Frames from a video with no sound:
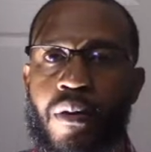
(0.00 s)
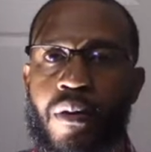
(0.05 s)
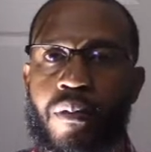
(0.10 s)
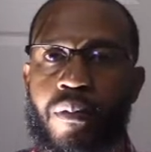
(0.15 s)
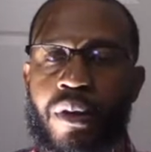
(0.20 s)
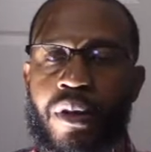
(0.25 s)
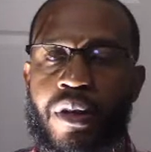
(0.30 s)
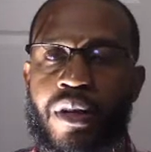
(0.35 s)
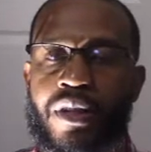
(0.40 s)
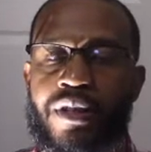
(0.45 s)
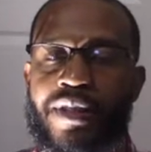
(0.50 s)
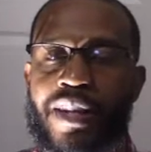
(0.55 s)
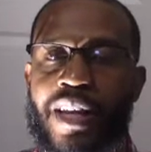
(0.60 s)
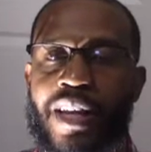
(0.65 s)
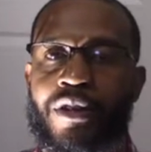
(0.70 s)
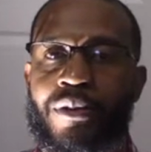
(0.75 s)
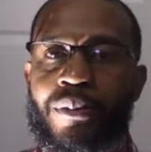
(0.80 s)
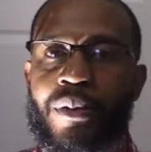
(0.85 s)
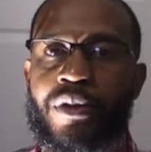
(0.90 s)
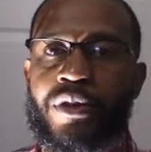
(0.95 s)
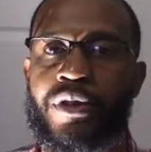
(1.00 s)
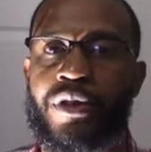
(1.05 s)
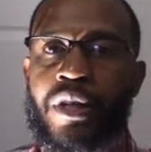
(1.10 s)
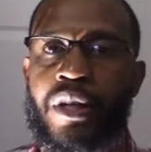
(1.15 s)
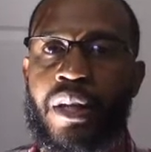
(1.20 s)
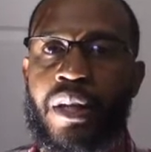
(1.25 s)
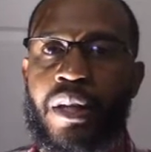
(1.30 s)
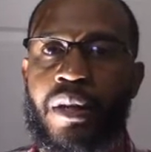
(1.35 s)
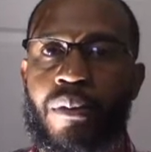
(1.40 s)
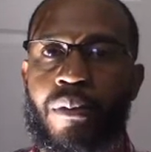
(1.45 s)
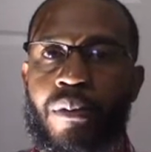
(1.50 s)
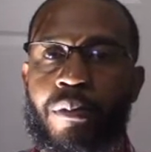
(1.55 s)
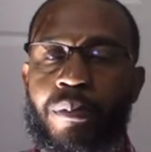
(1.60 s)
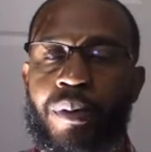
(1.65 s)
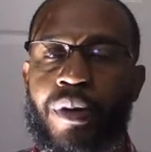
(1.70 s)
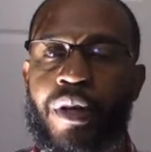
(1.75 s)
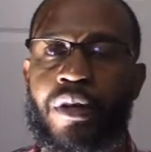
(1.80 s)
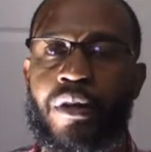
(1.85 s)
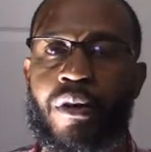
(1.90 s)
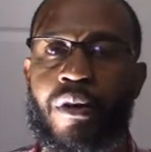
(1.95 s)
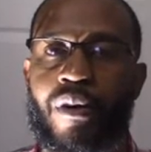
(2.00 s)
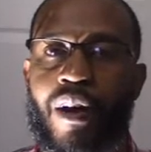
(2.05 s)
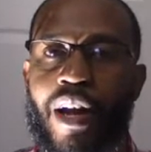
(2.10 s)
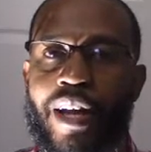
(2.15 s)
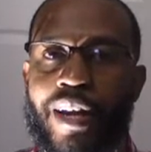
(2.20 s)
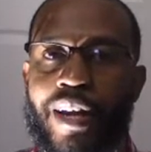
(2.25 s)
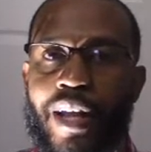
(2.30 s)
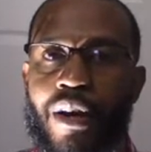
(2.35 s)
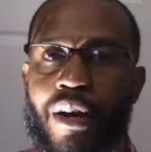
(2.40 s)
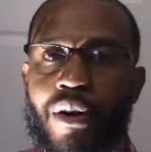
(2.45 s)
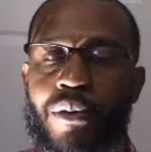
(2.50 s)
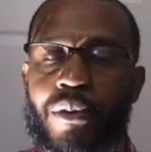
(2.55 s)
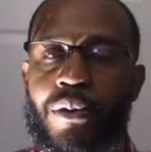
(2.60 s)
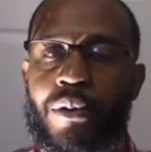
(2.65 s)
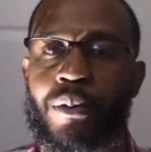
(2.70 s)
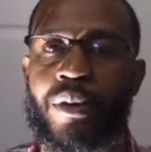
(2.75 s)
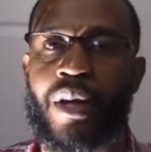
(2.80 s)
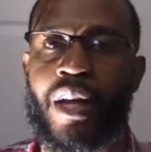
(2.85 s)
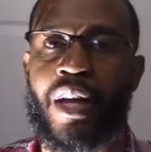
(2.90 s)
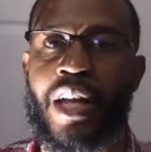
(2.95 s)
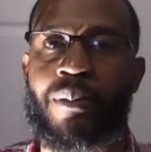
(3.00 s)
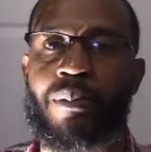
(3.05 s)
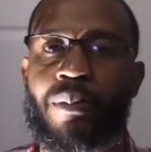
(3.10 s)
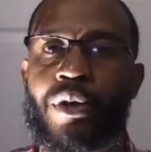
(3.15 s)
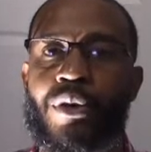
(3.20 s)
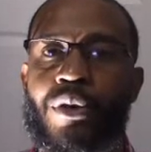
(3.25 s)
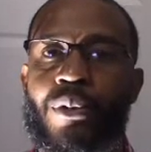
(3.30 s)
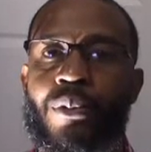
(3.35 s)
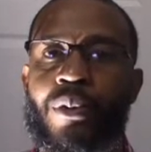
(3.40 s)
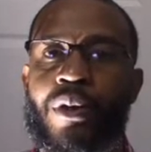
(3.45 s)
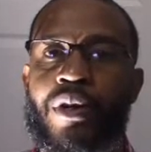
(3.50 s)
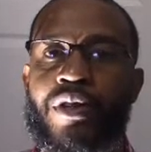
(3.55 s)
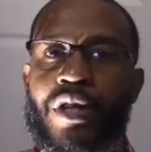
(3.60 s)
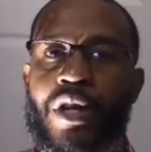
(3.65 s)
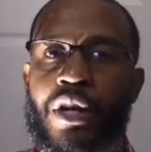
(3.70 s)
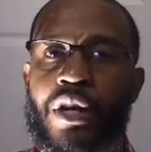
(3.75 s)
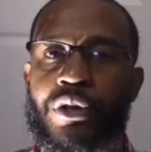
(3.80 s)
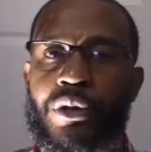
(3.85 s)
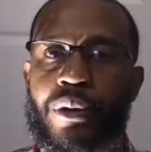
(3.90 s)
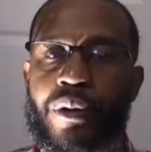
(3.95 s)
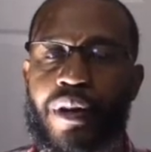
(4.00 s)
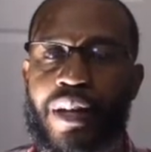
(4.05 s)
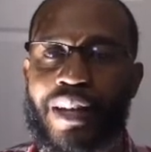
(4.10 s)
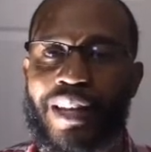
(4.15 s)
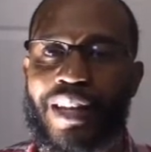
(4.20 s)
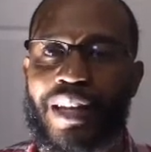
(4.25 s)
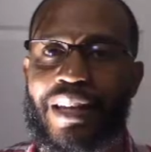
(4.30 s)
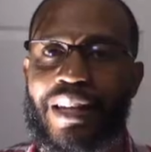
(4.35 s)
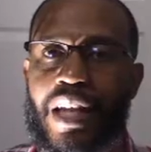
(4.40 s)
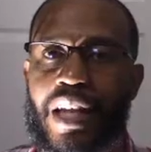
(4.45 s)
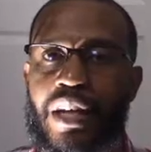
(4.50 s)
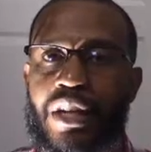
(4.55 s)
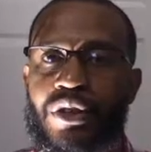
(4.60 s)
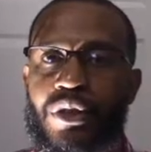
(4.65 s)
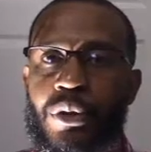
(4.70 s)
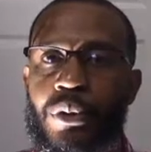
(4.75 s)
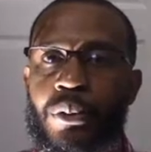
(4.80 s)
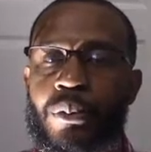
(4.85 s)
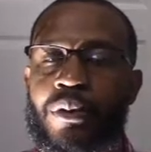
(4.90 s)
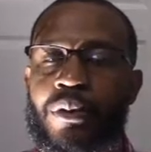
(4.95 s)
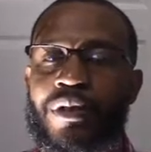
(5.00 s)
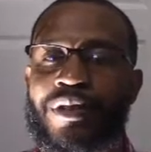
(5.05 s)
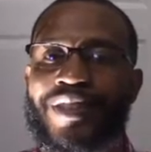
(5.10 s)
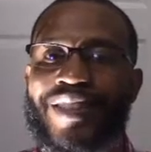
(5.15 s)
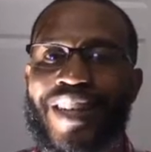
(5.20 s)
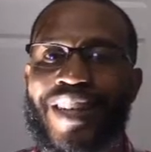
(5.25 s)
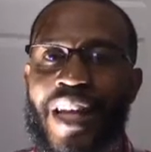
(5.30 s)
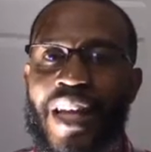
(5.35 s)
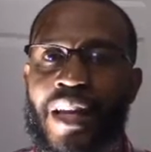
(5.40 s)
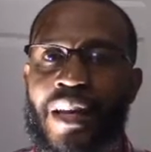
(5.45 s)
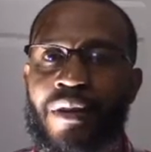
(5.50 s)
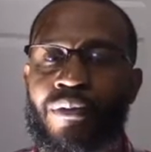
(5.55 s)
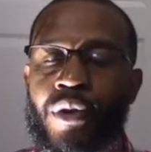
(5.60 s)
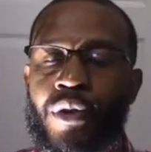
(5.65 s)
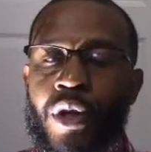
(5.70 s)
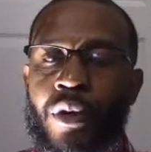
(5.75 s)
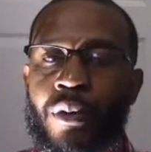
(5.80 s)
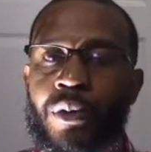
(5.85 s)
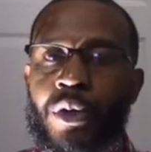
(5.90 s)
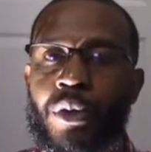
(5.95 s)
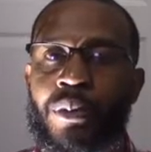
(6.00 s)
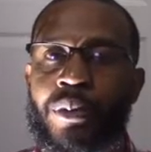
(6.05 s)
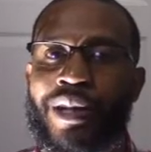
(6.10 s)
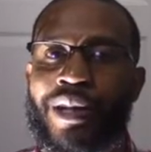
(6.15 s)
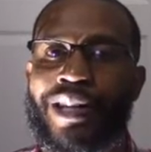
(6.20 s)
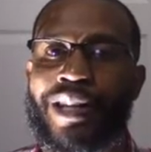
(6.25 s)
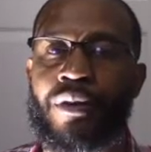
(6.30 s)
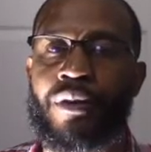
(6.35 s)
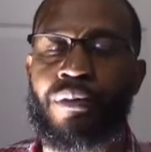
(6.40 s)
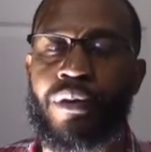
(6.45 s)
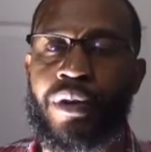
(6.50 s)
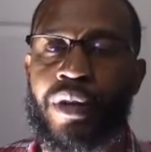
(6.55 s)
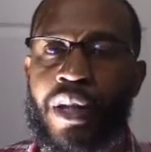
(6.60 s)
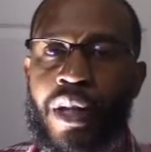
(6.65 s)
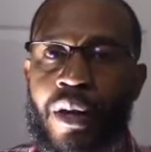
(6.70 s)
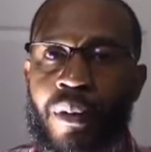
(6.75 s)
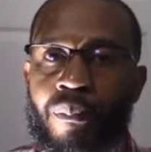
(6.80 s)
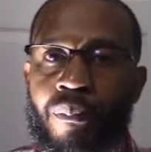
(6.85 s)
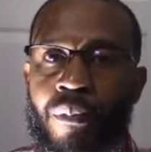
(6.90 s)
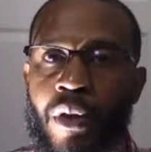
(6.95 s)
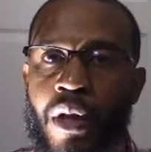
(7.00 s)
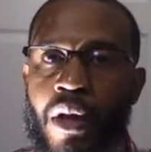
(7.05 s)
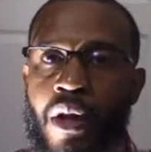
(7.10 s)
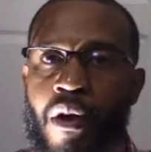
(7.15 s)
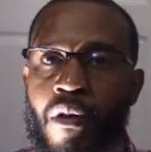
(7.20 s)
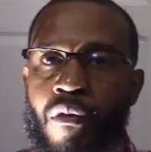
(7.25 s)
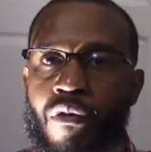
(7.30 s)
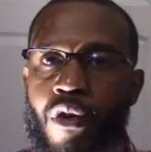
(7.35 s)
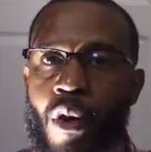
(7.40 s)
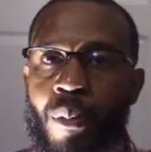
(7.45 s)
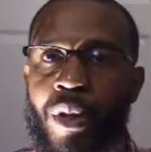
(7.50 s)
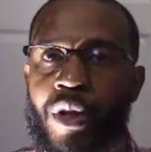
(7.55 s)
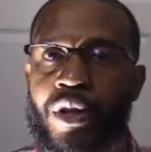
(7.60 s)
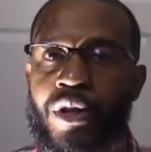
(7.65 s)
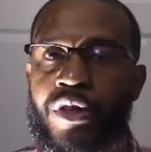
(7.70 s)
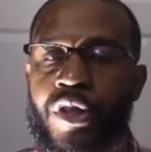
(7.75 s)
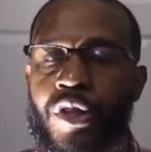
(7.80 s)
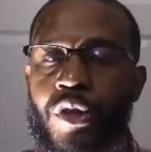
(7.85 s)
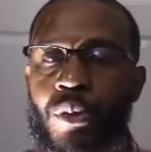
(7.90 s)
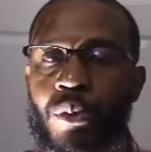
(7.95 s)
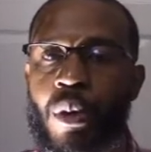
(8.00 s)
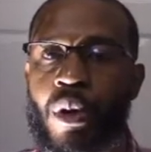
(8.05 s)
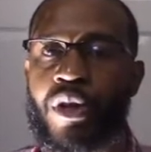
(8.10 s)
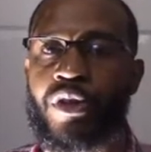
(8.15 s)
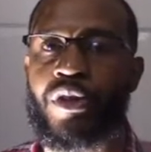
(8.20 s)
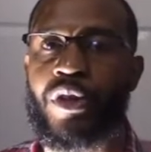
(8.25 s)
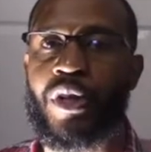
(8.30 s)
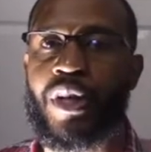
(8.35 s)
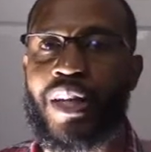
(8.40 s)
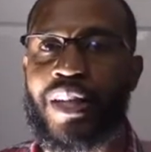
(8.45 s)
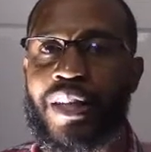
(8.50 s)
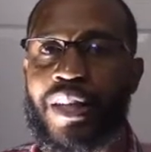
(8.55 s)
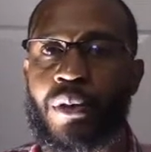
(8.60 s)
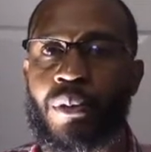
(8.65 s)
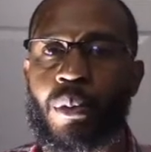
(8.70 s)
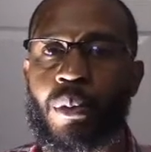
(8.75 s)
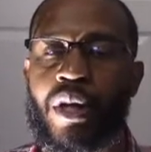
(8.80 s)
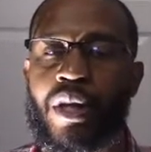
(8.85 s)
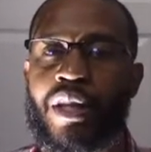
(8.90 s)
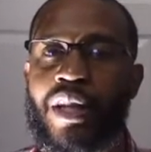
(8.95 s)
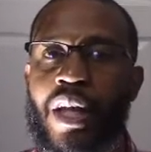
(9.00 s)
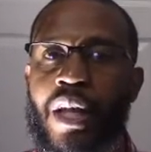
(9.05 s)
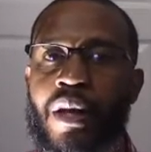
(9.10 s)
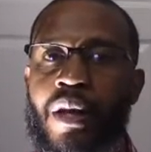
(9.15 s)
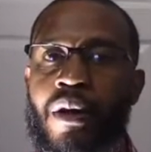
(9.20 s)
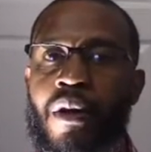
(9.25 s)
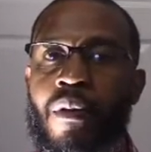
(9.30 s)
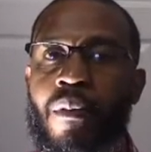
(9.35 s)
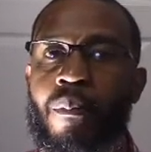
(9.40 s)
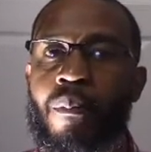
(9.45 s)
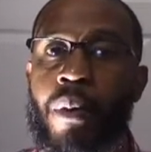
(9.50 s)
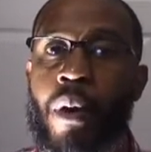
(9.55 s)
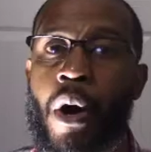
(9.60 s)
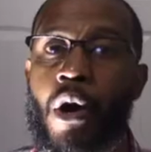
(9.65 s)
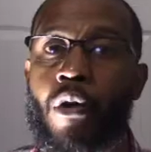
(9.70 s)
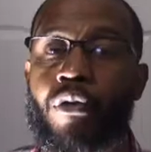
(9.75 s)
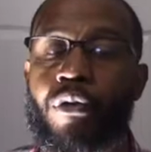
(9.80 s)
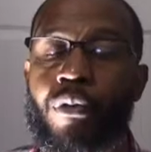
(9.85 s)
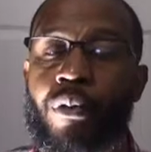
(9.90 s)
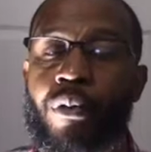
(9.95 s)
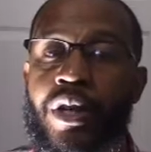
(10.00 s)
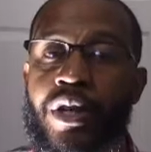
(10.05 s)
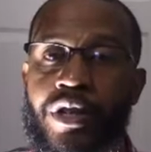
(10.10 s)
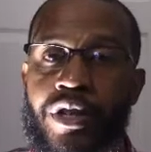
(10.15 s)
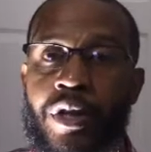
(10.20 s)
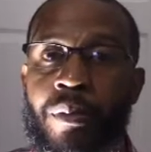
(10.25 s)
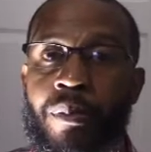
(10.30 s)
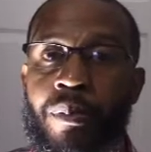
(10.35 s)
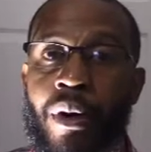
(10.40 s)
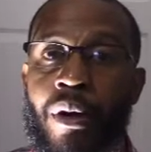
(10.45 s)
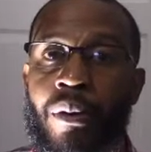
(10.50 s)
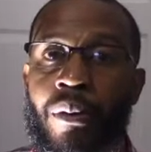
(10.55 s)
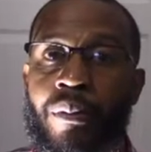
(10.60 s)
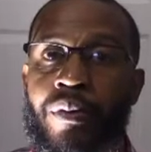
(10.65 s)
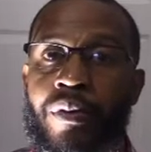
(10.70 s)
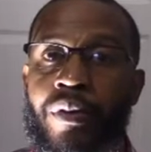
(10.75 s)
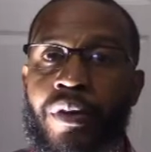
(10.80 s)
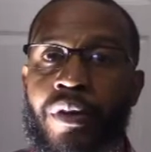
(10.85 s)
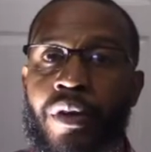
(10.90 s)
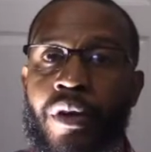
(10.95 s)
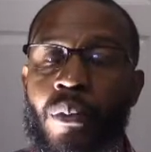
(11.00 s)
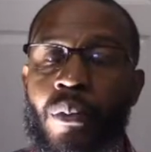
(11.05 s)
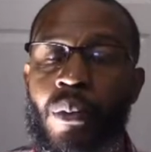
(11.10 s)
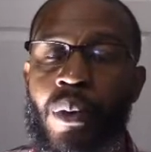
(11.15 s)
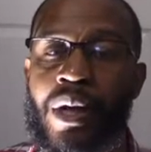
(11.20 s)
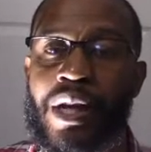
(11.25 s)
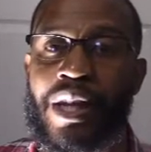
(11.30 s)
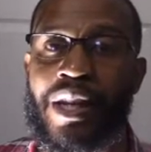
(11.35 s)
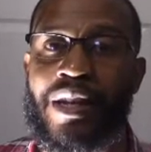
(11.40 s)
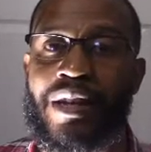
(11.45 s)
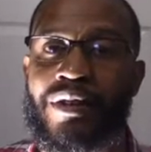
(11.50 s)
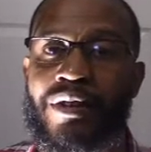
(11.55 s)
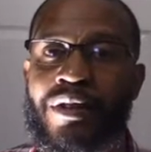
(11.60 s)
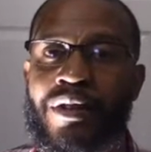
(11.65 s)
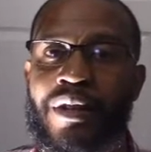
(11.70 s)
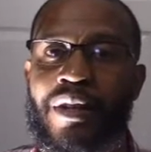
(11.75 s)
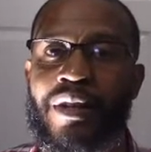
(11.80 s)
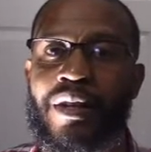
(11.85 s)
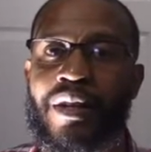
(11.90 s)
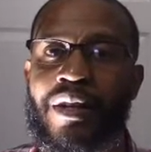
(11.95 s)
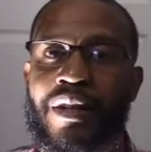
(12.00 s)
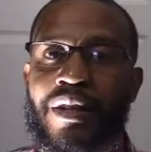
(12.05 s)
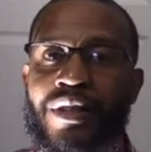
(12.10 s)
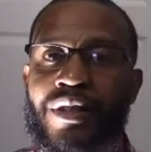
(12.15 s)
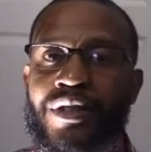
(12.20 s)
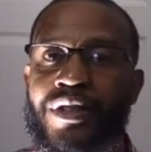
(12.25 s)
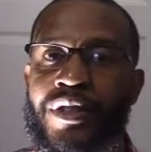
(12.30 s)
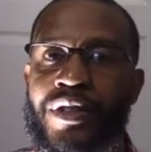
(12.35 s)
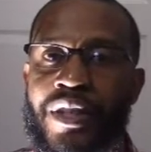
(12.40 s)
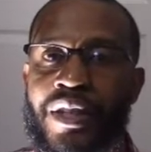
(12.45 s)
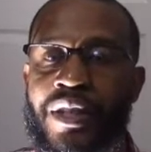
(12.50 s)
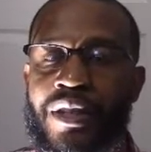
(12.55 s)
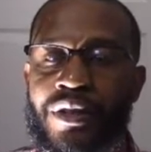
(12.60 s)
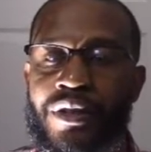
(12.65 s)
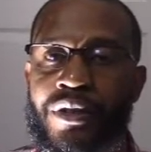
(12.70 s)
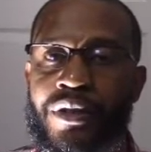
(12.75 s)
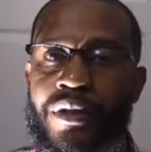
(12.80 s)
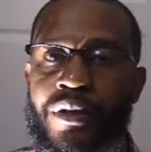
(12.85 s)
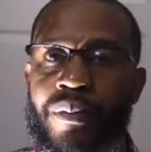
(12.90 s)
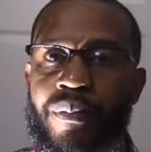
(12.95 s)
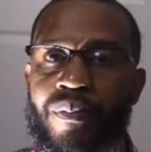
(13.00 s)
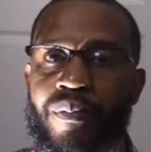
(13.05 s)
Because as we see, when Peter cried out, you came and you reached out your hand and you saved him. You delivered him from his situation. And then when they both reached the boat, the winds ceased.